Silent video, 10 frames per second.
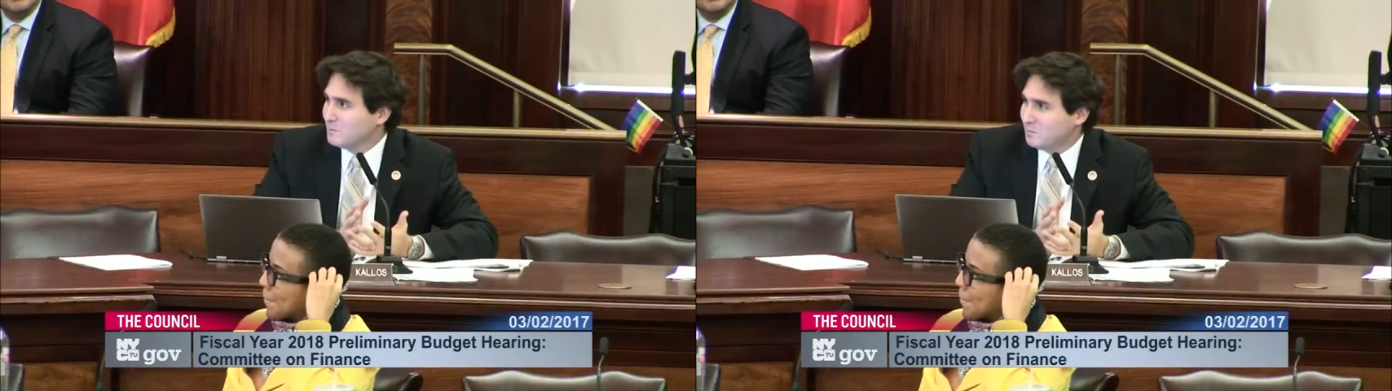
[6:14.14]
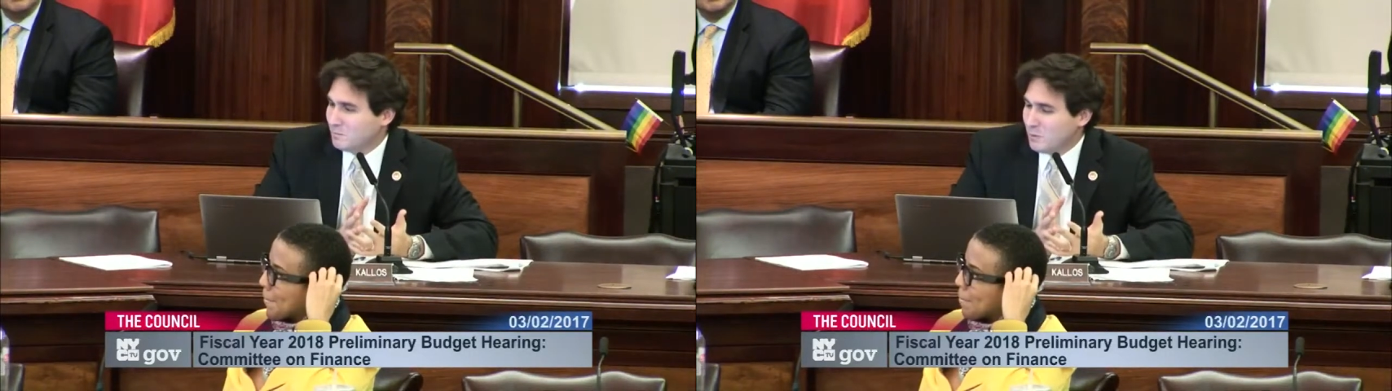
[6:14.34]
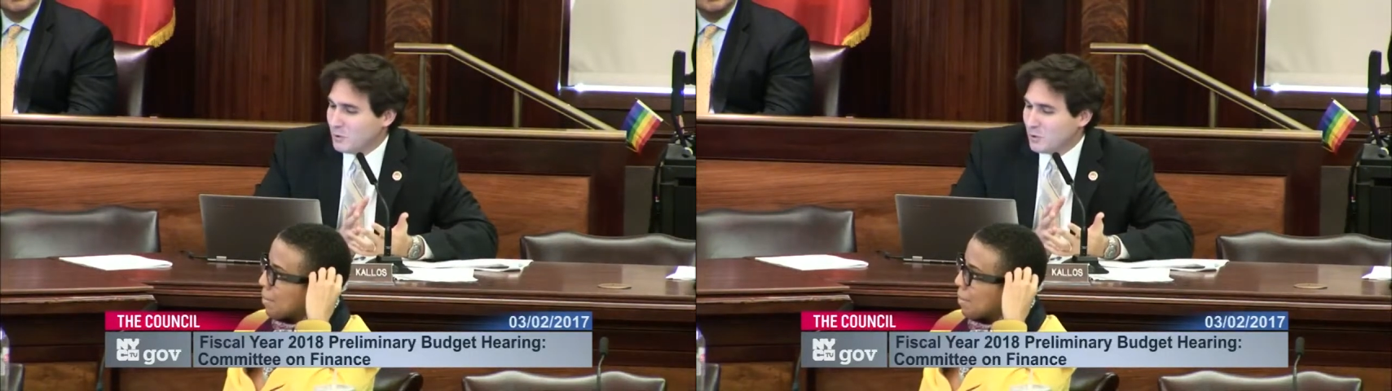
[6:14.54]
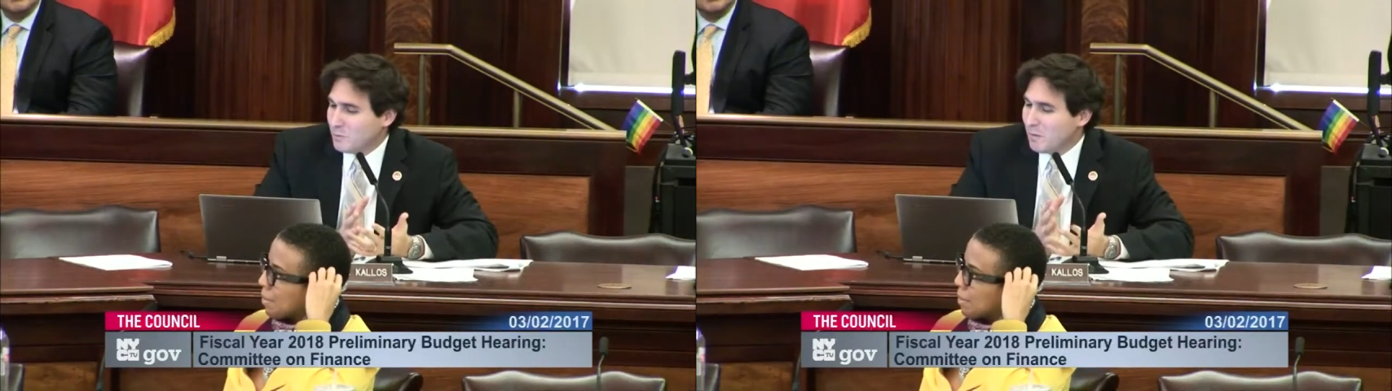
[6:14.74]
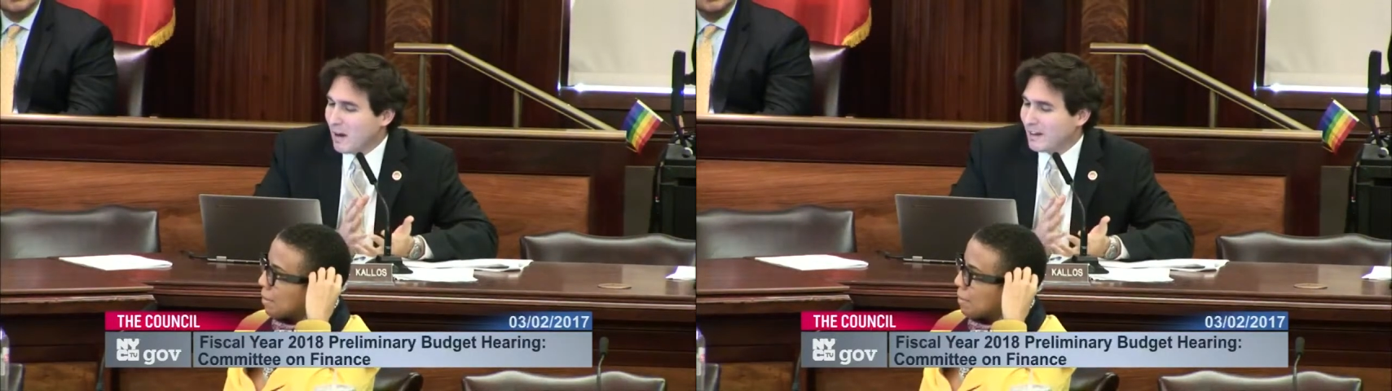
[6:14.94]
Speaker 1: would you
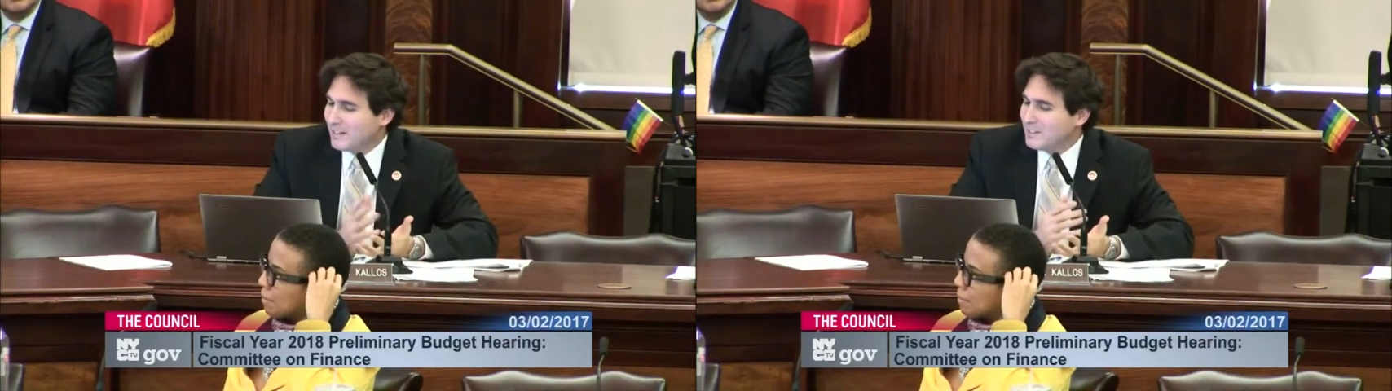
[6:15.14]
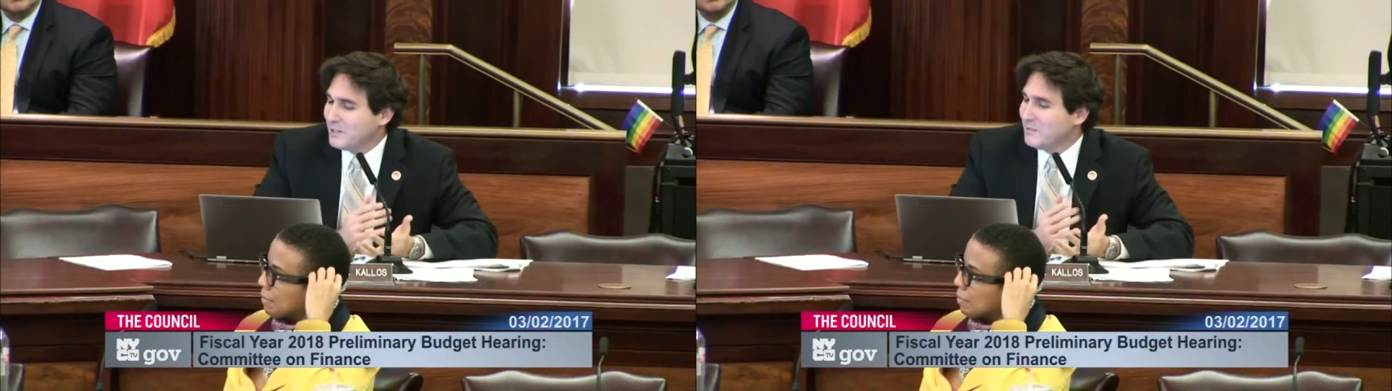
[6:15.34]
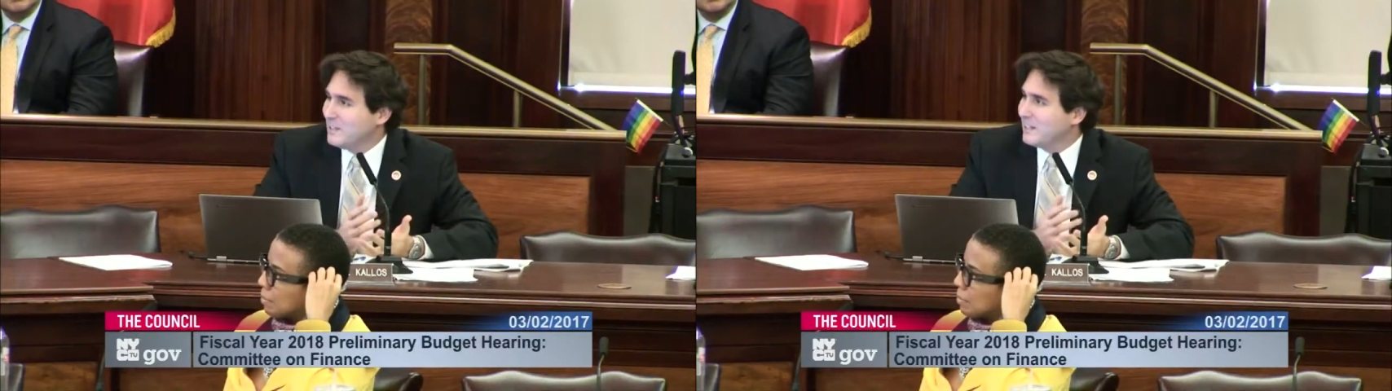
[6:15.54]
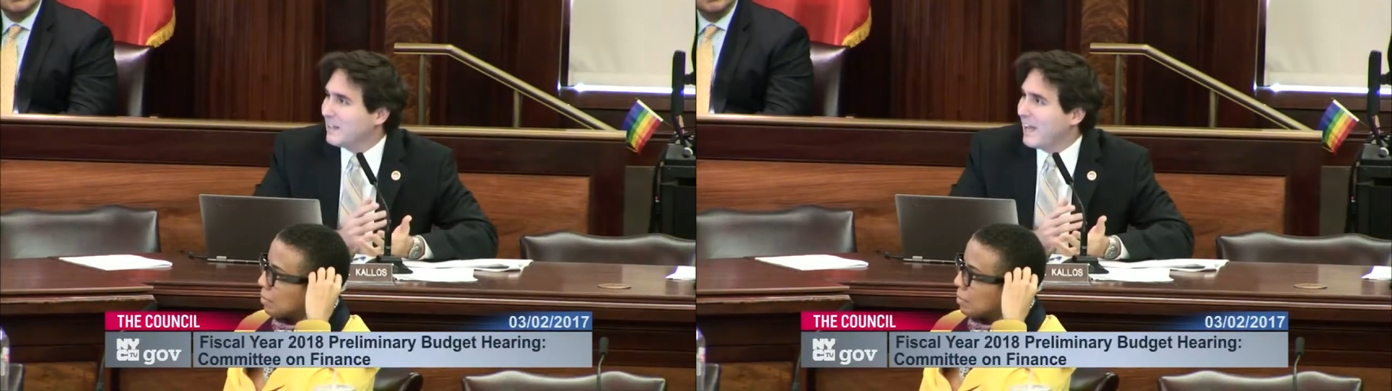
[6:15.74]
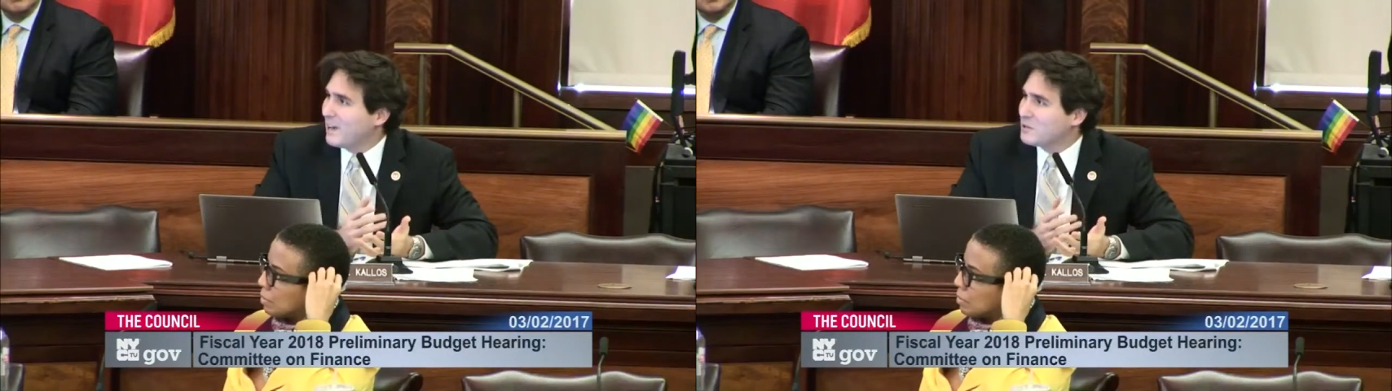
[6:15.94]
buy a TV in
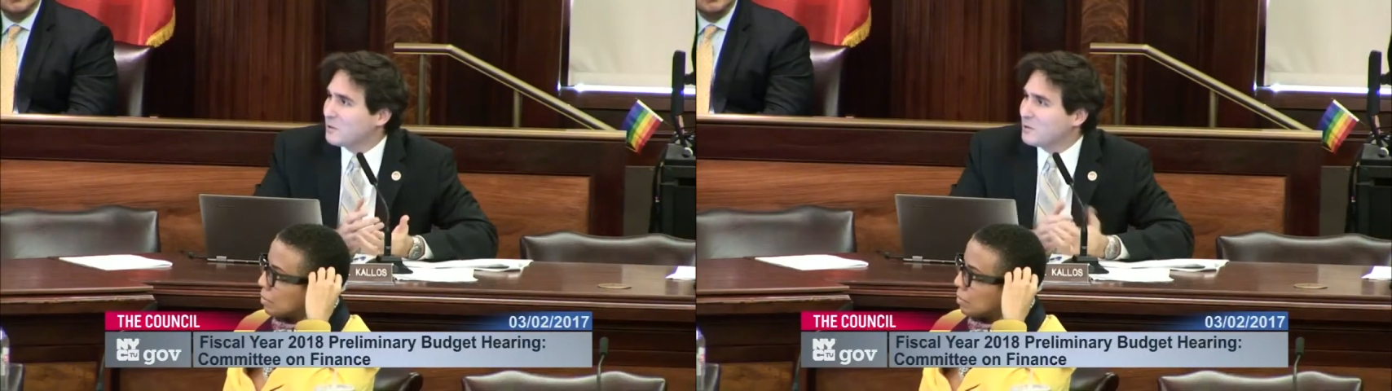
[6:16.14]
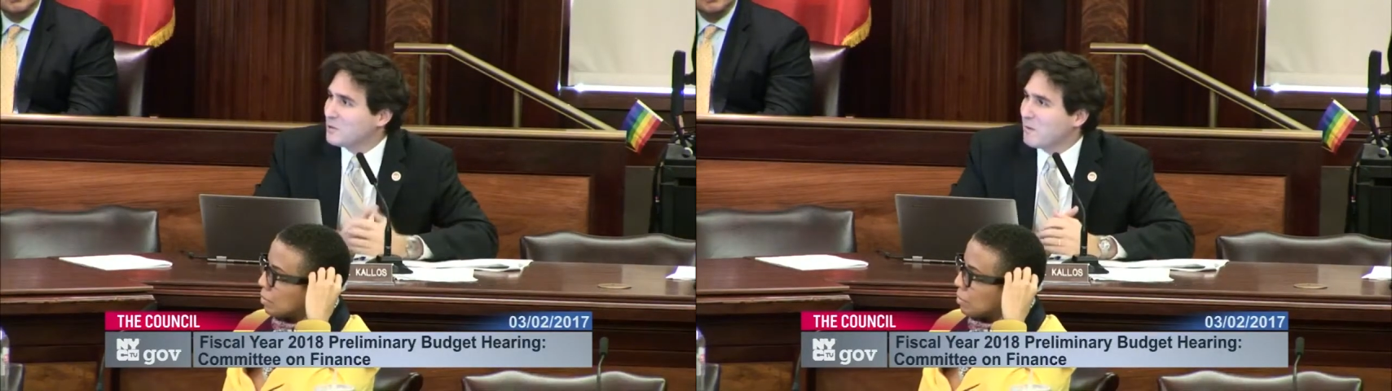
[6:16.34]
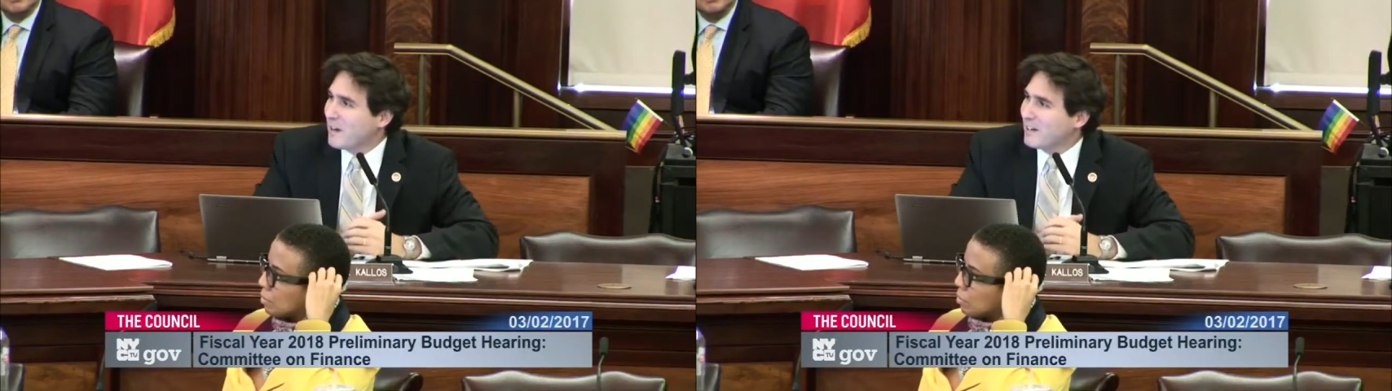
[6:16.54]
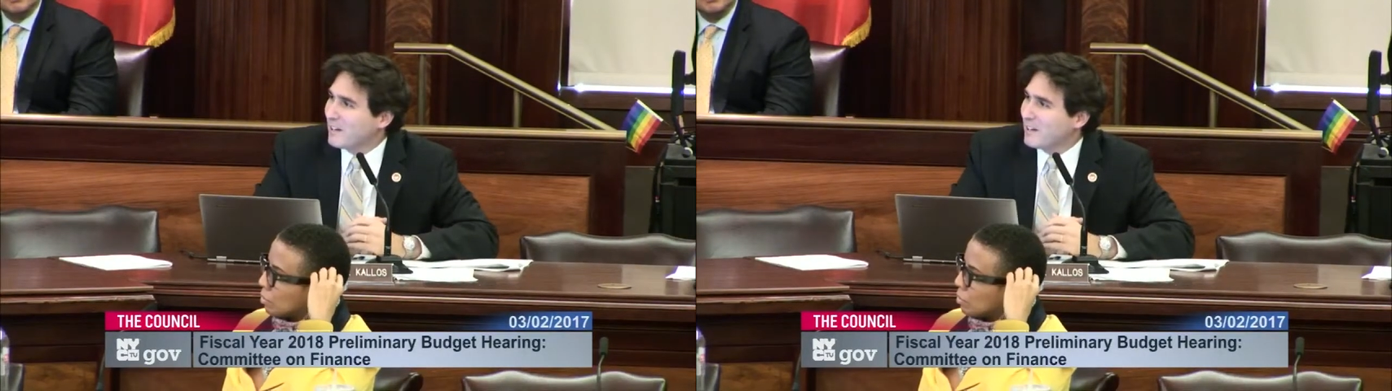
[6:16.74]
cash or would you buy it on